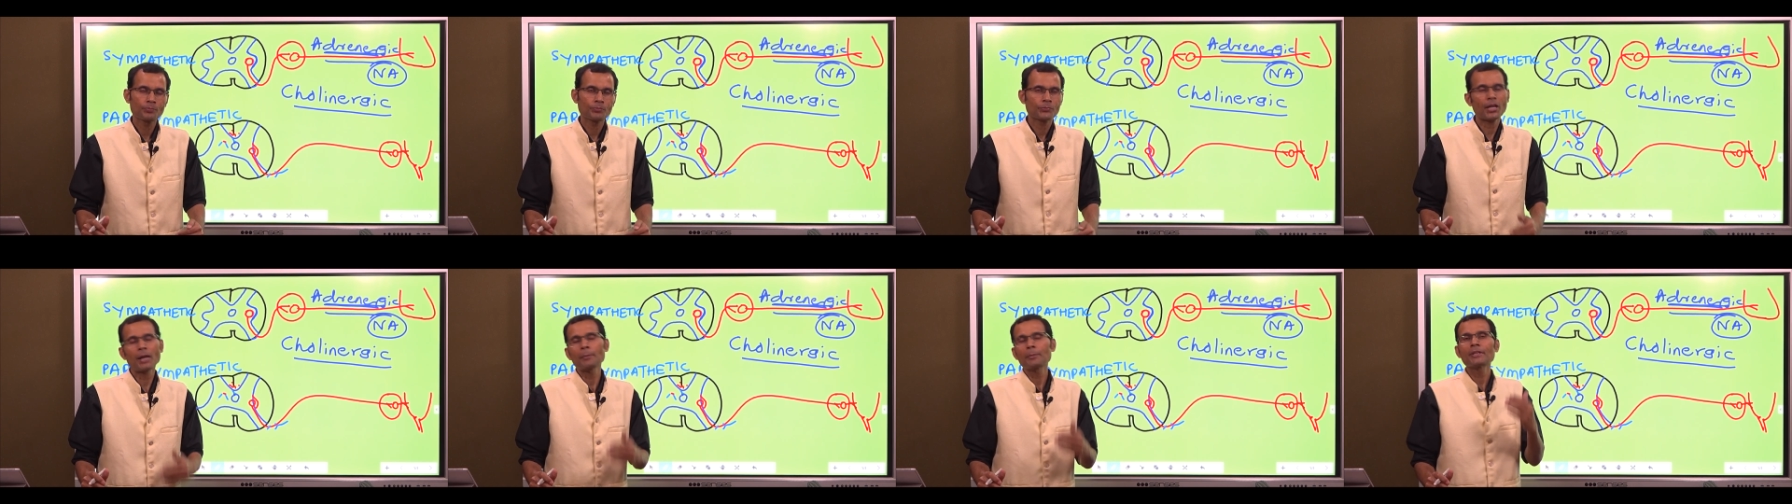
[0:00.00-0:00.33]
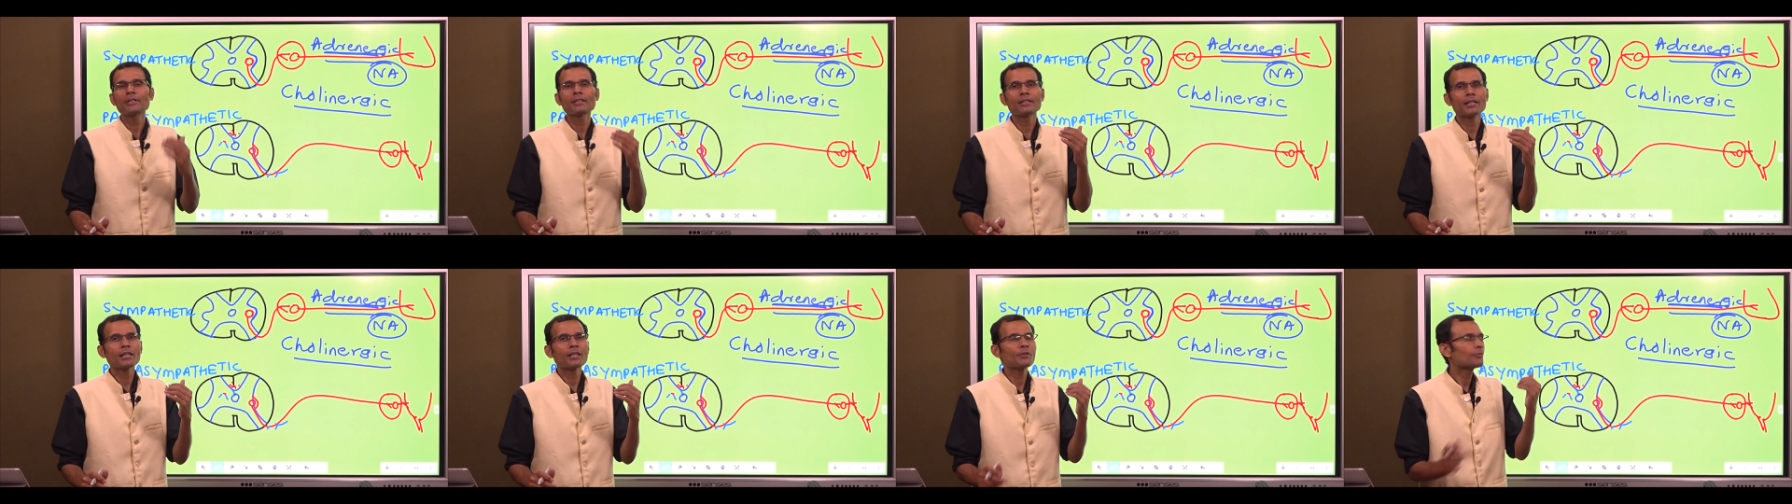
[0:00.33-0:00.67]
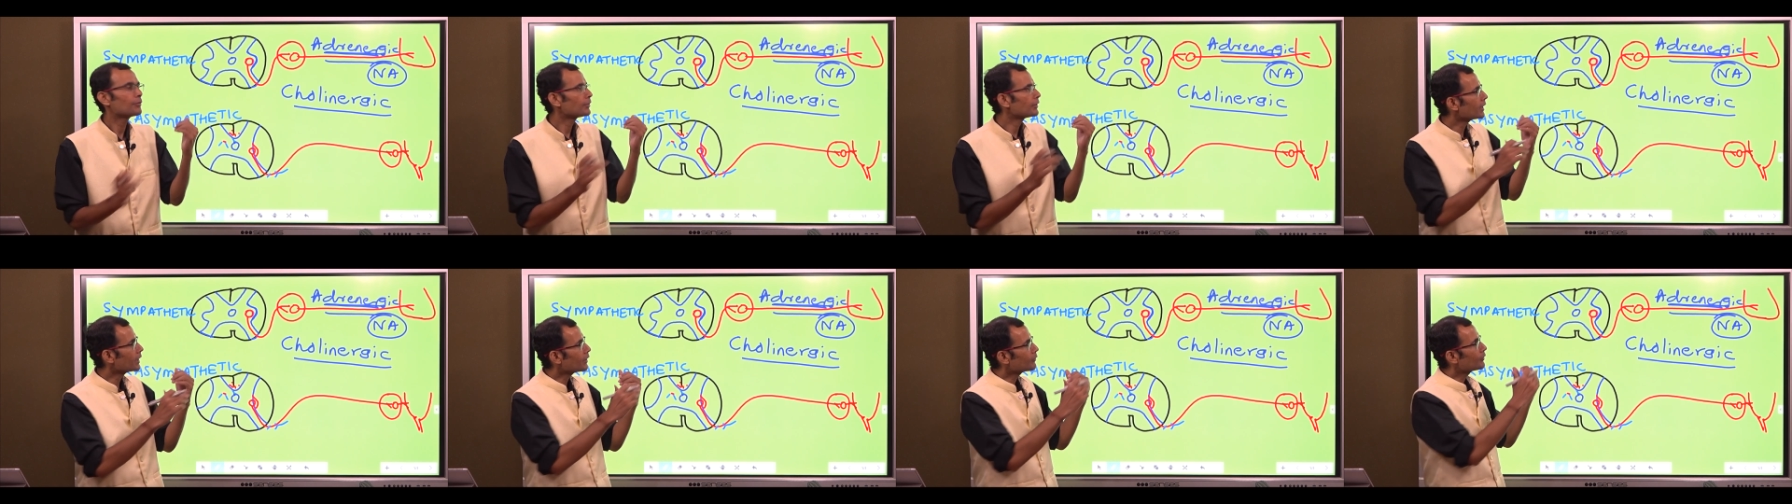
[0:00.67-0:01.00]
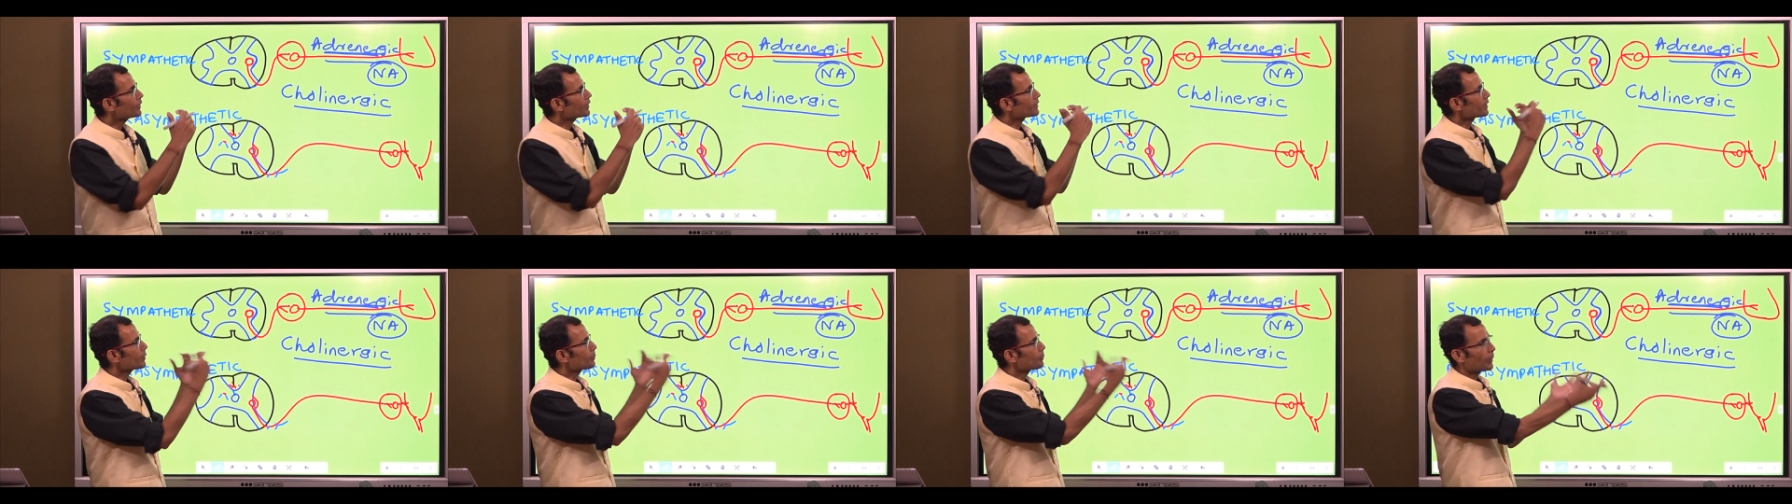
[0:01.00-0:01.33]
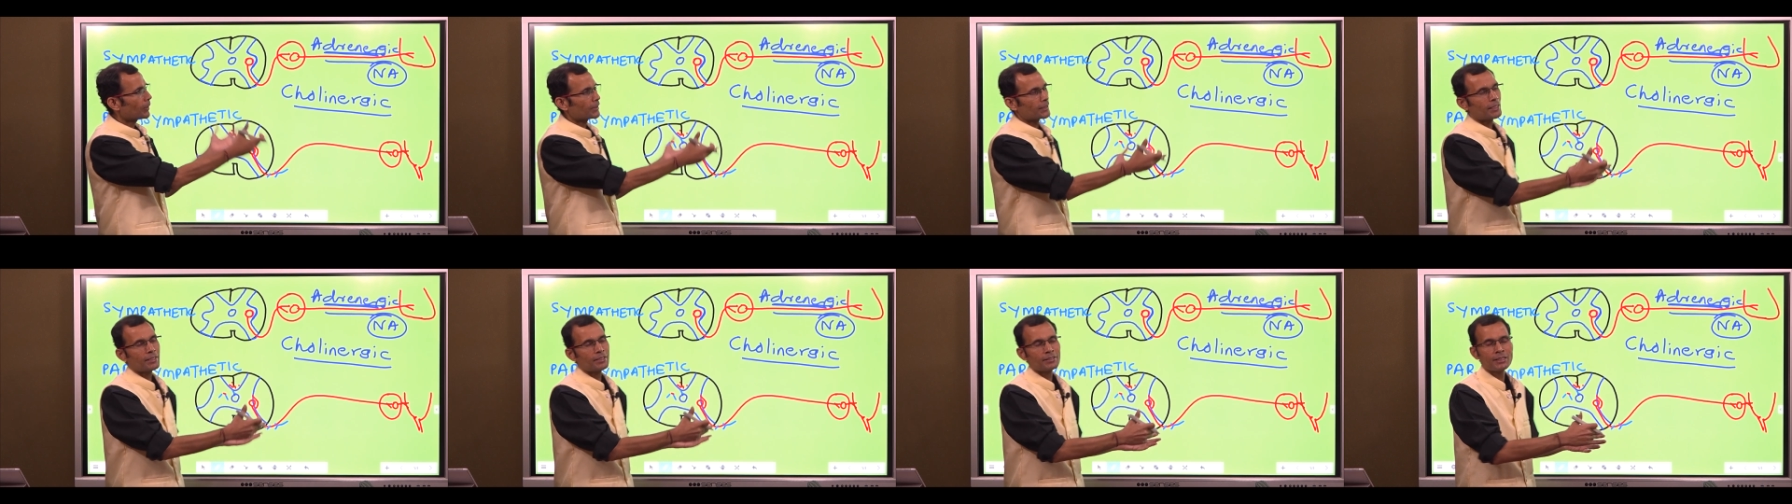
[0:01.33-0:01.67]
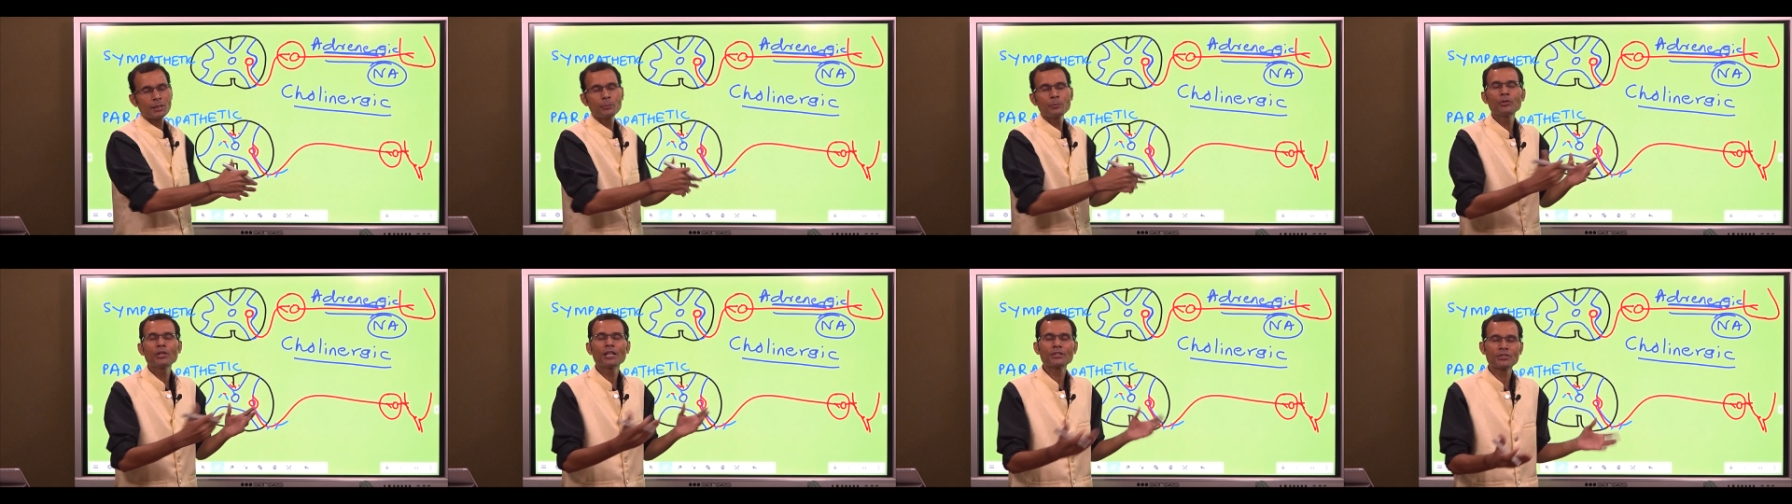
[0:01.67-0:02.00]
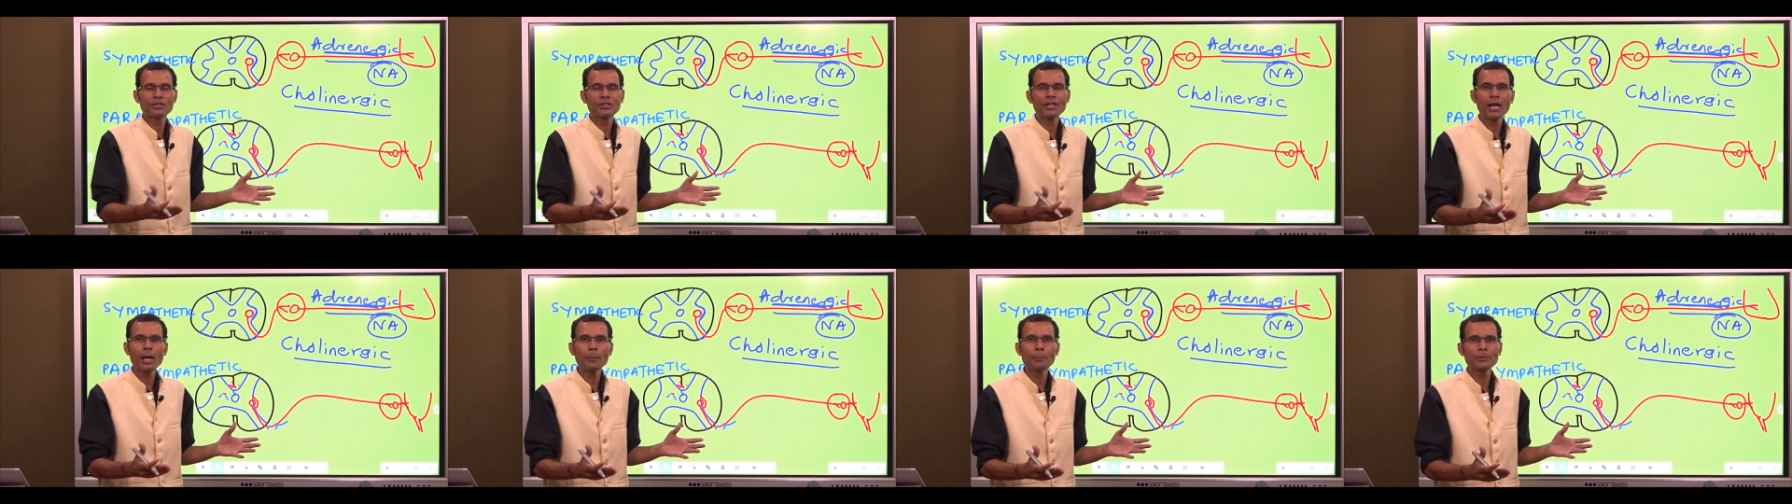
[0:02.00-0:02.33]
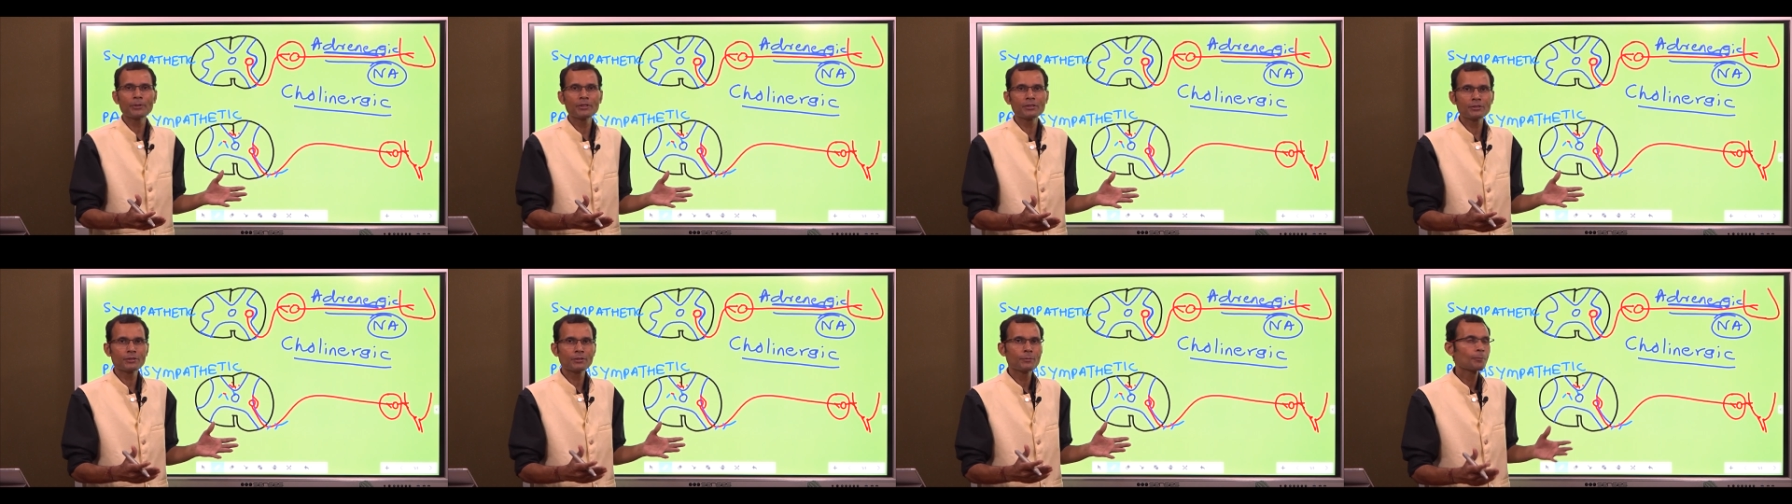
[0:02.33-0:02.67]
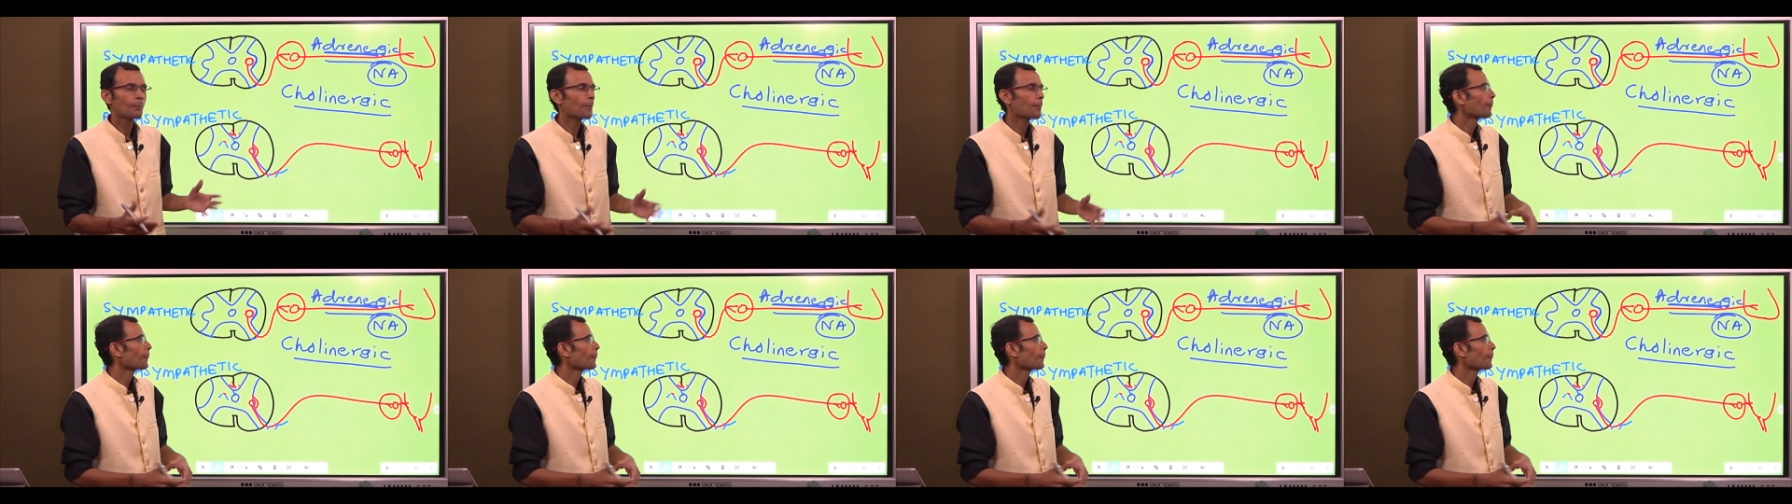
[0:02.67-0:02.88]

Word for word: I mean, if, if the sympathetic stimulation happens,